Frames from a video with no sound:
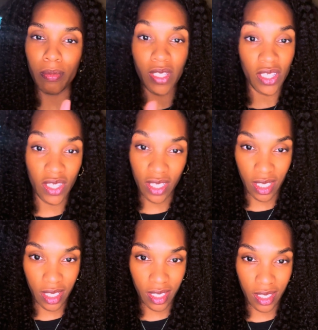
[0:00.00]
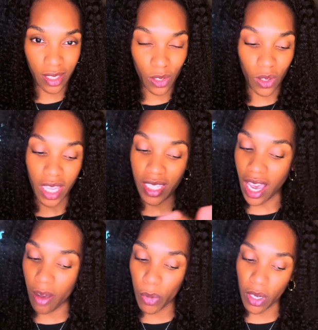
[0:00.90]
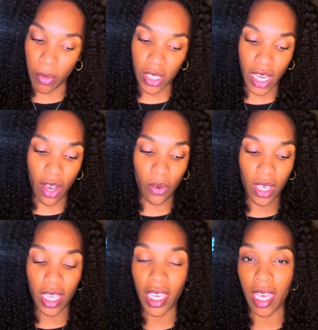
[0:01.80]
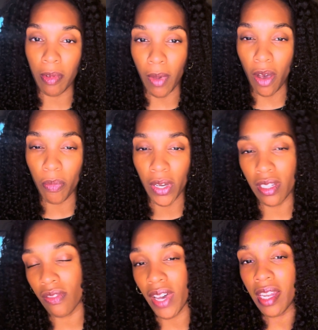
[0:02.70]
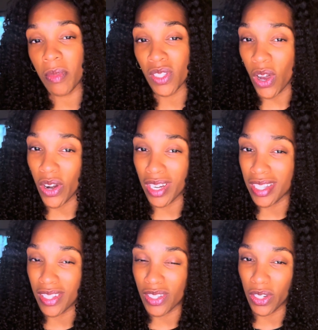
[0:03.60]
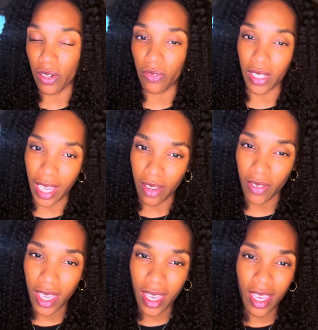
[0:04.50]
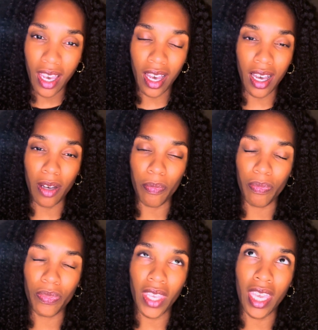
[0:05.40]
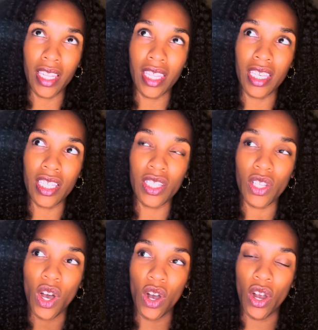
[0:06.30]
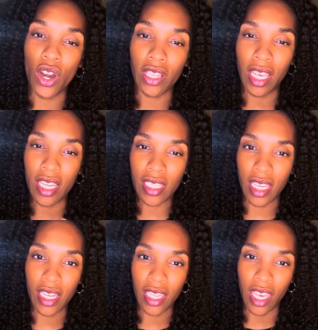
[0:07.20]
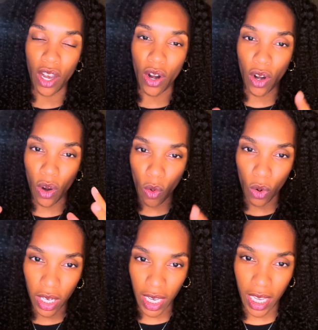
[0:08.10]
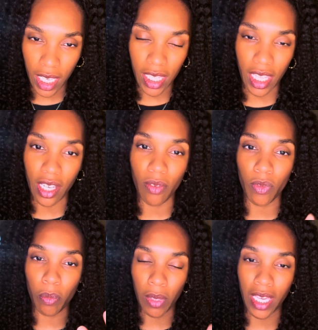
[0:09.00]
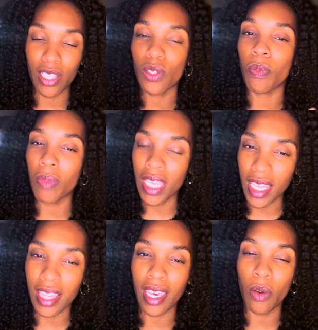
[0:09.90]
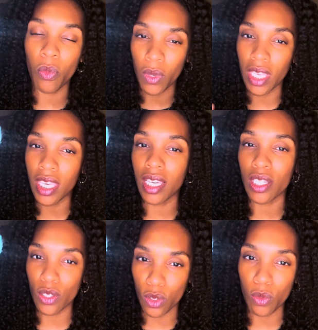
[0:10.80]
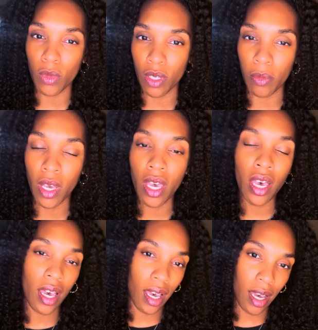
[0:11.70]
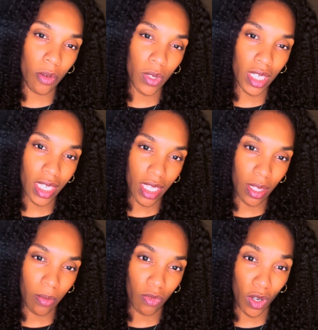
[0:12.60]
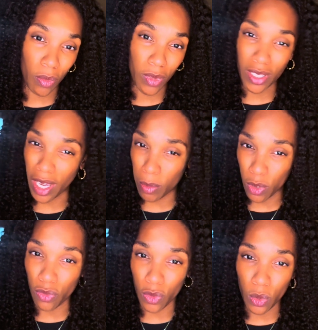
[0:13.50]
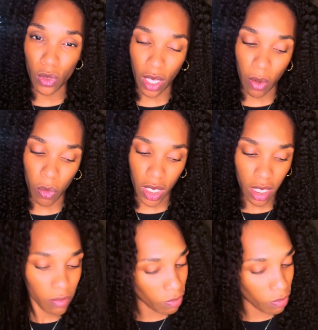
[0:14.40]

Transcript: diseases. So that's how pretty much how it came about. But the vitamins are necessary for life. And these are, like I said, they are organic. They come from plants. So meaning that we can consume them, we can get them from the types of foods that we